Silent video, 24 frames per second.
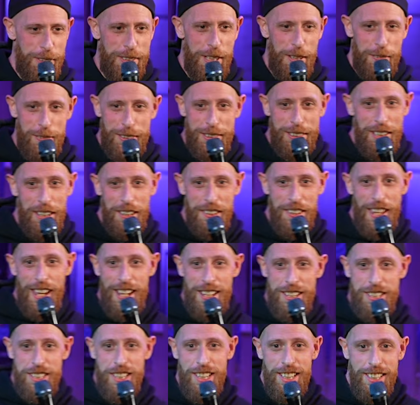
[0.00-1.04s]
ever done that
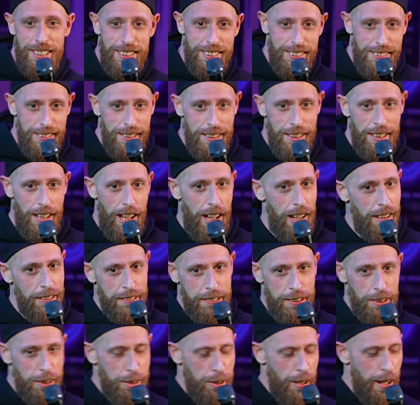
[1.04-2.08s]
shit. Oh, it's
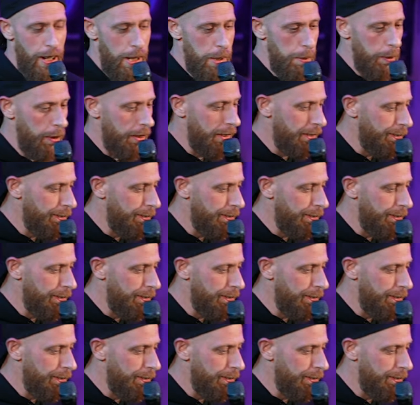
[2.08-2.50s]
incredible.